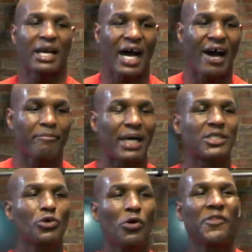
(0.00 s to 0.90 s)
alive
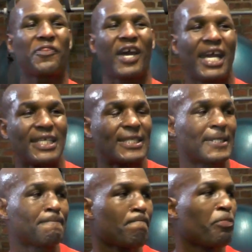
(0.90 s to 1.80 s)
by doing things
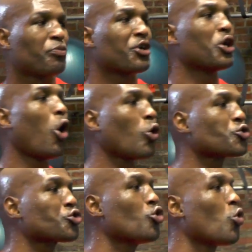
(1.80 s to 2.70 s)
the old
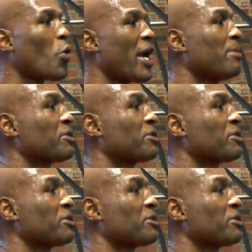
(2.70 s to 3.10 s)
school way,